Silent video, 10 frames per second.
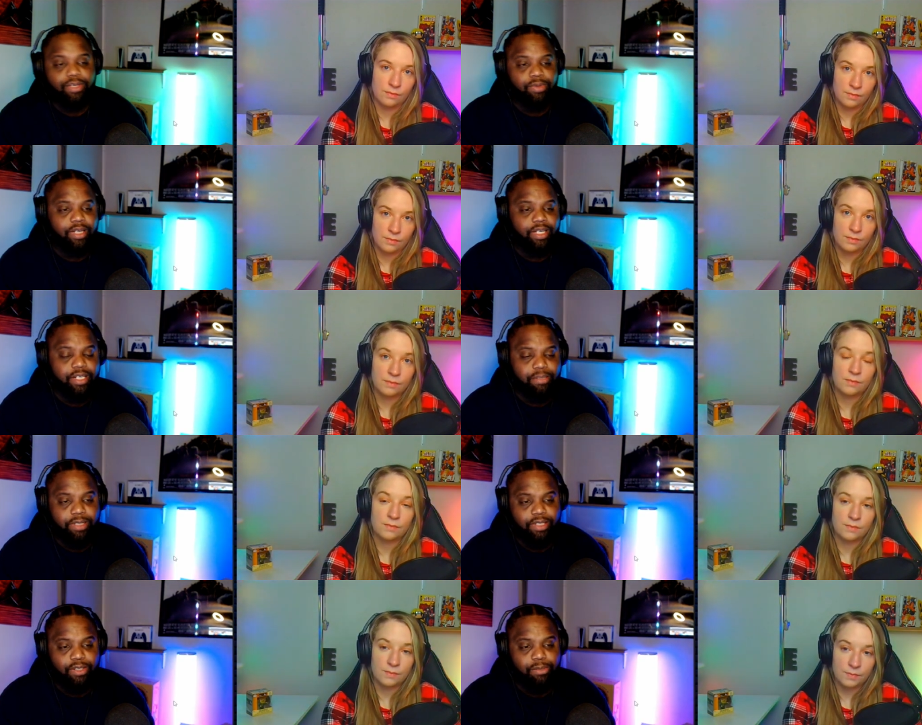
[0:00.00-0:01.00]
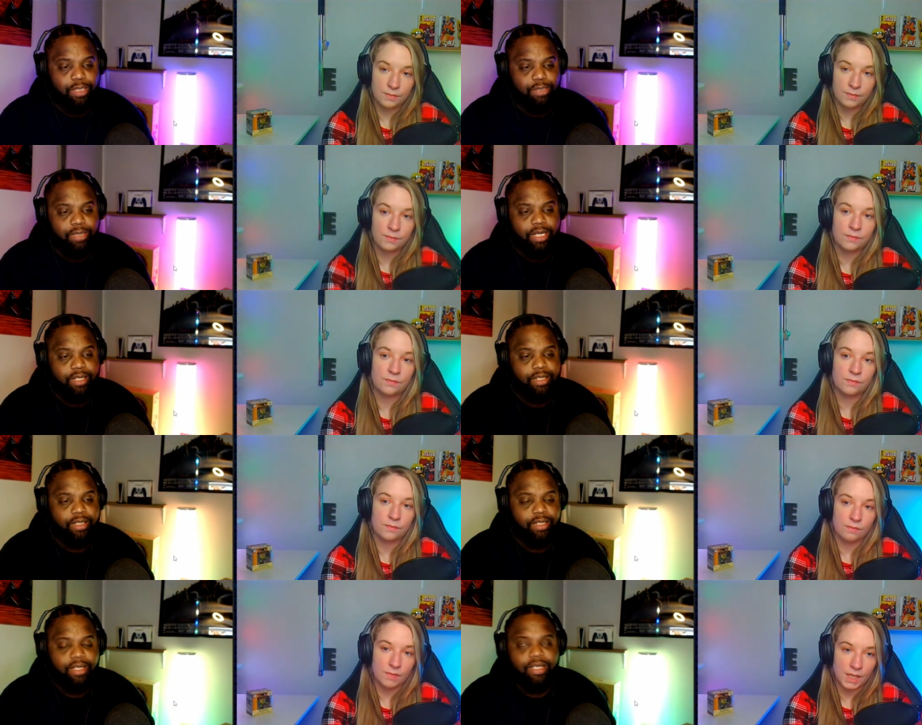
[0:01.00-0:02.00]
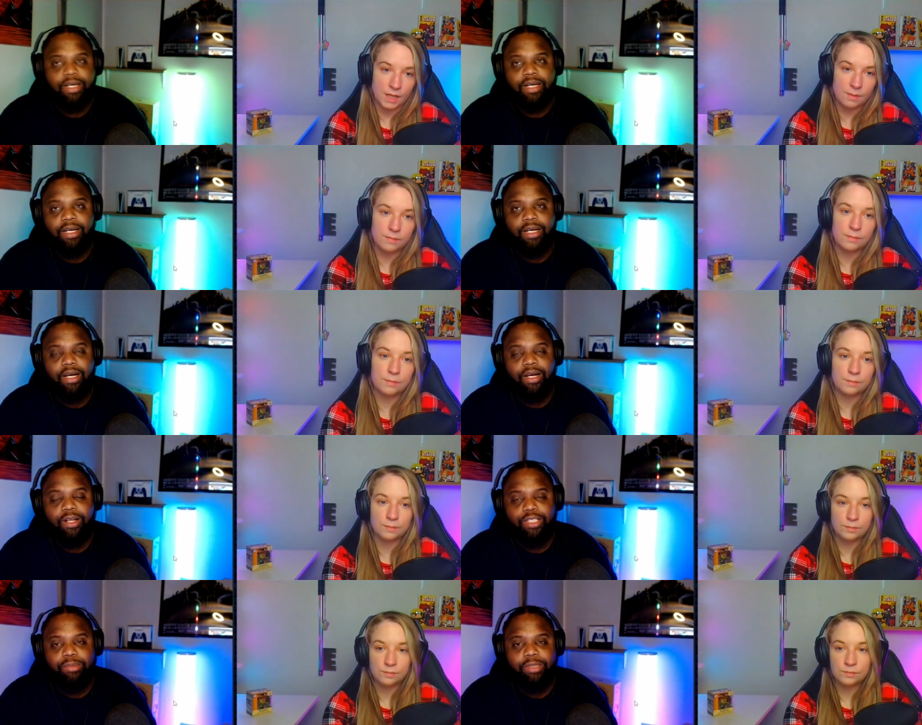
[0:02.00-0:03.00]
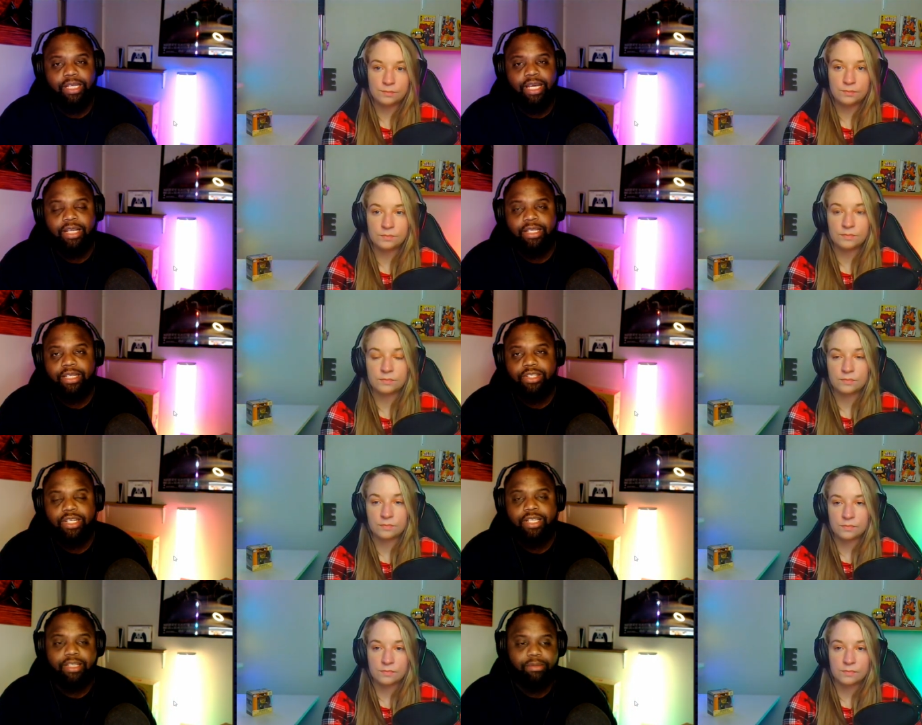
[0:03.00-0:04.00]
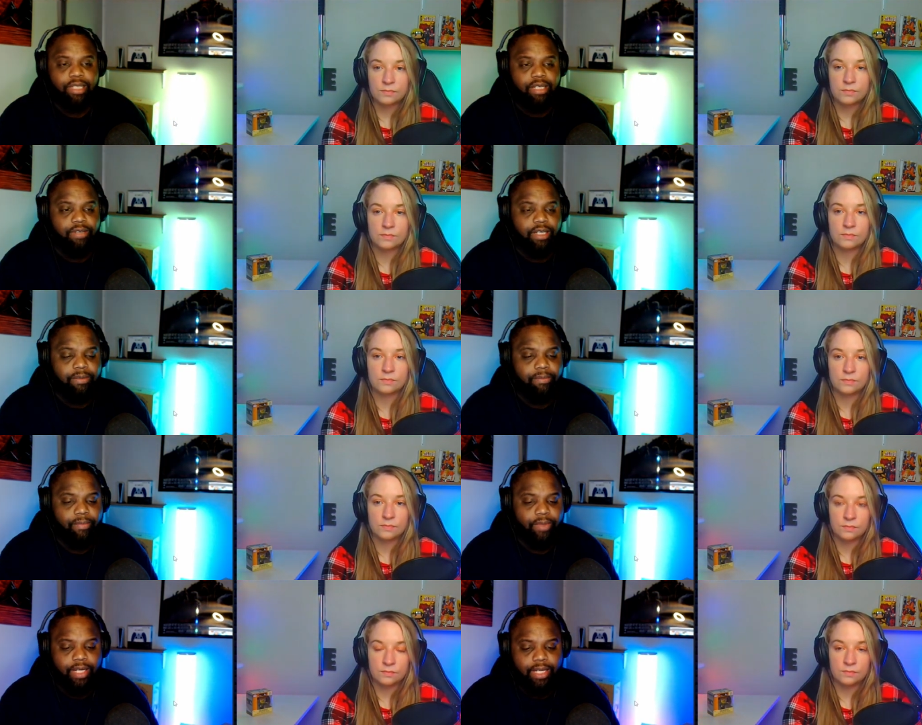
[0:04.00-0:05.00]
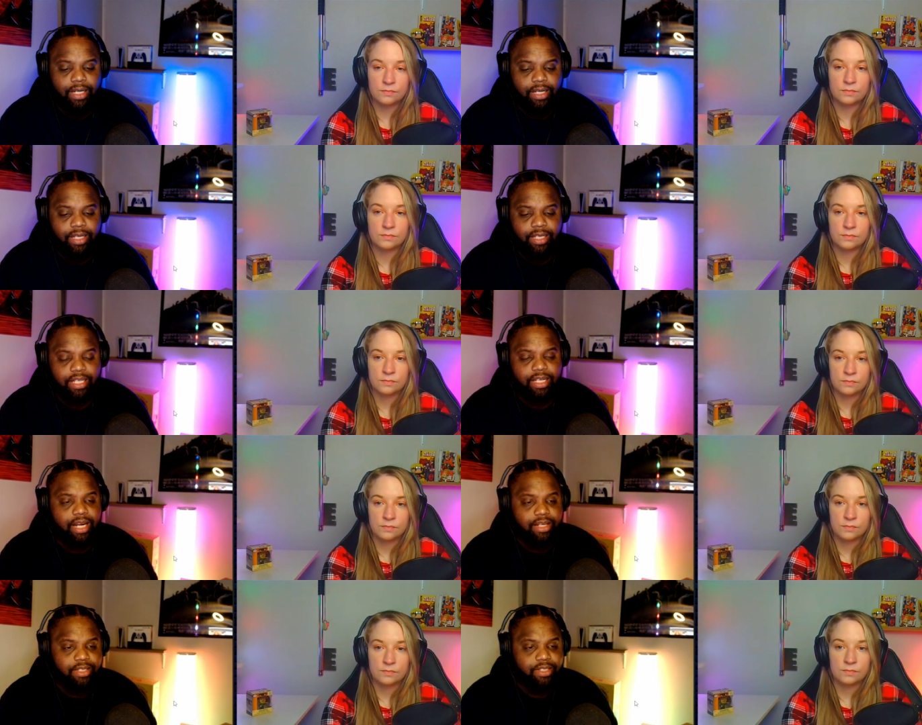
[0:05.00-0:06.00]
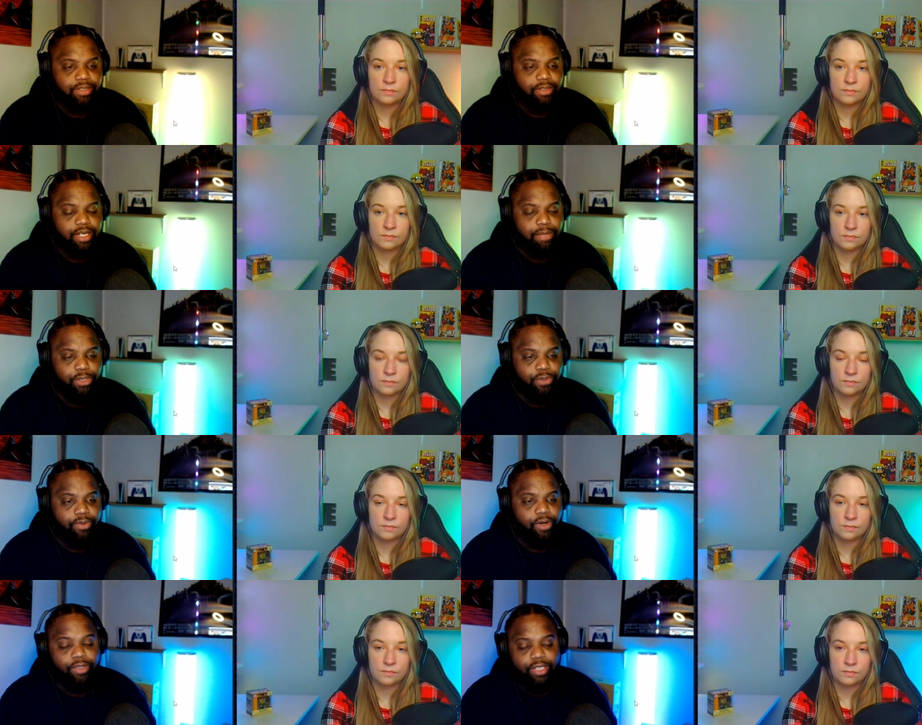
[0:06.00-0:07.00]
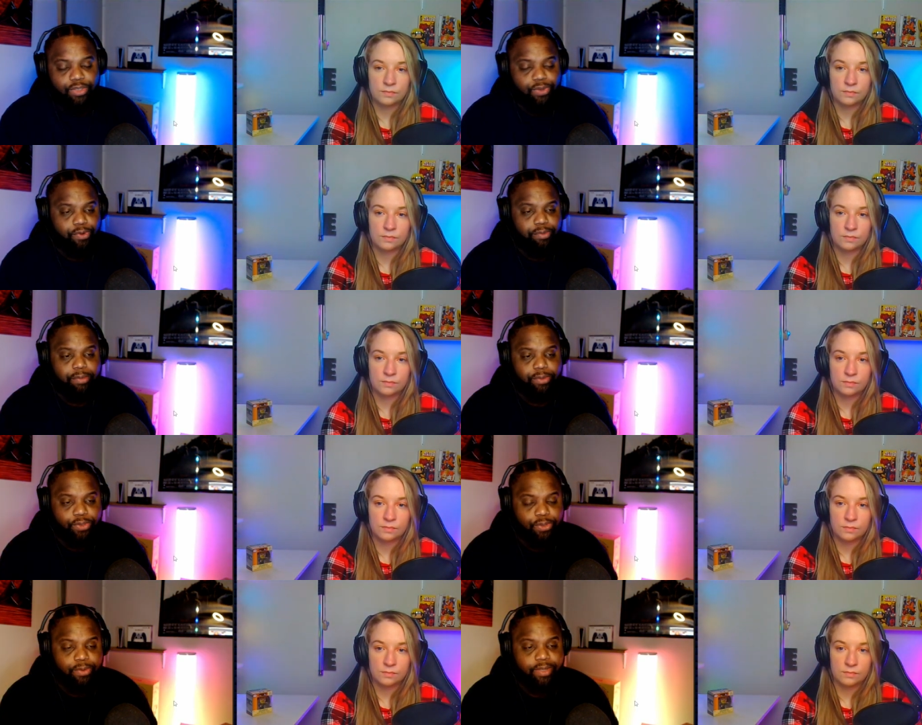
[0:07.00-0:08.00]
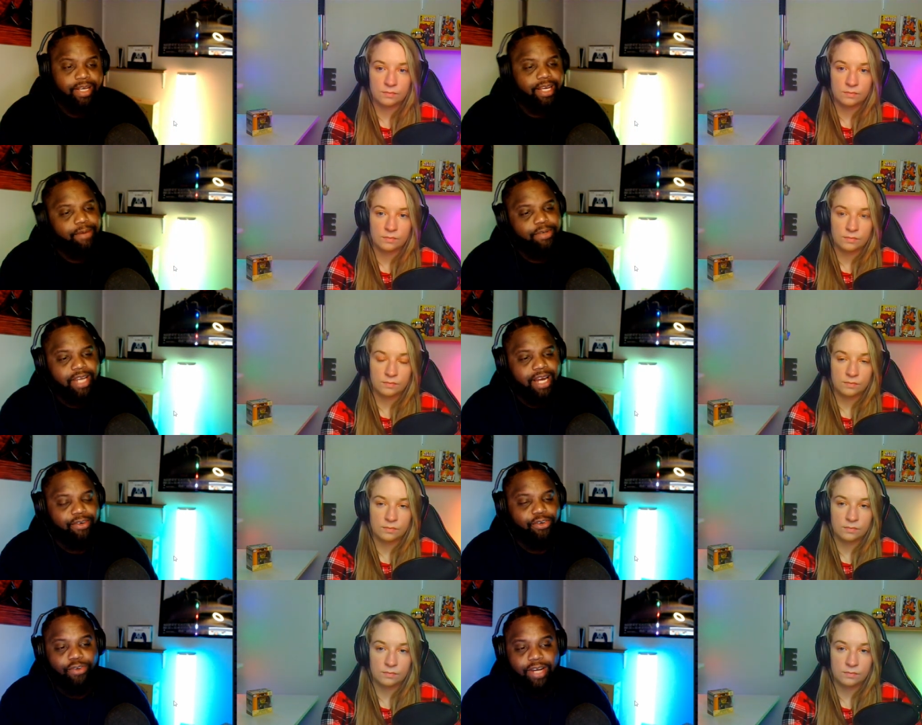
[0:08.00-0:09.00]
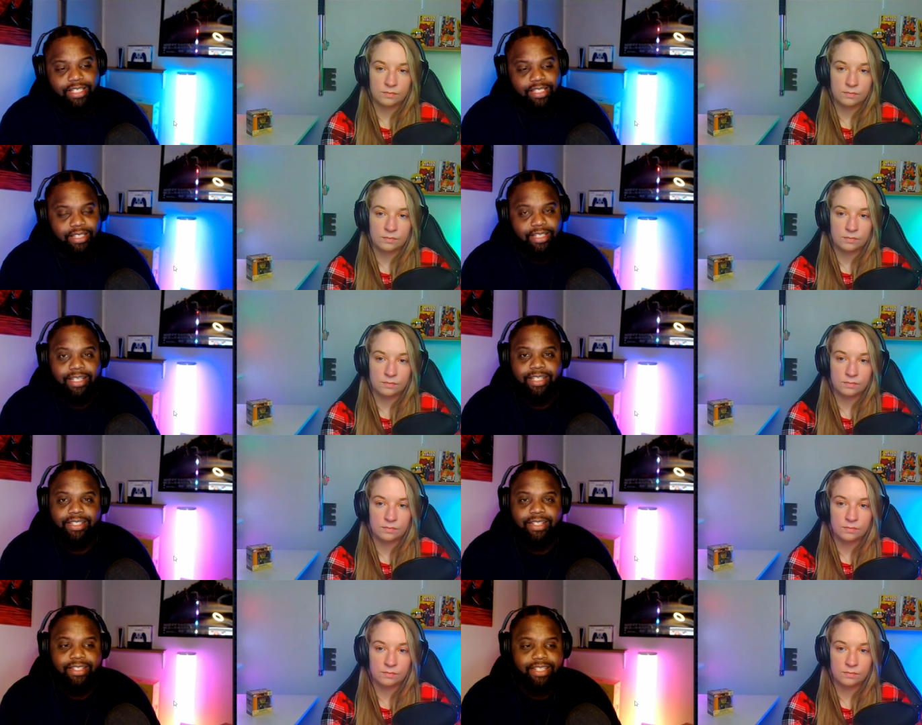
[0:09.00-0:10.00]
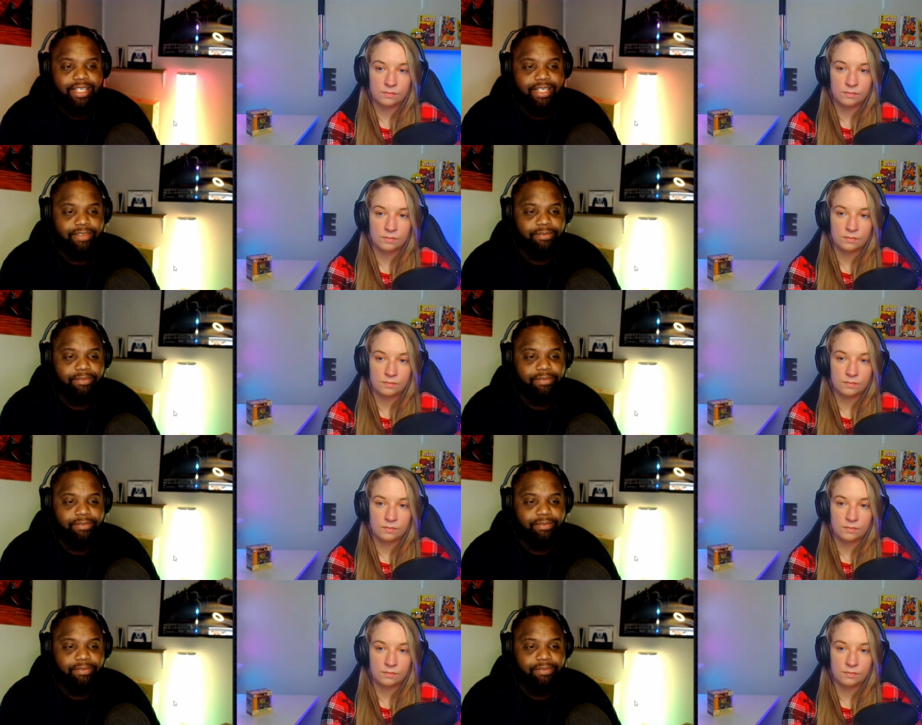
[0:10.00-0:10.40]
Speaker 1: when it could have been so much better. Yep. Ultimately, Ellie she ends up leaving uh, and getting out of this little commune. Only two or three people knew. It was kind of crazy to see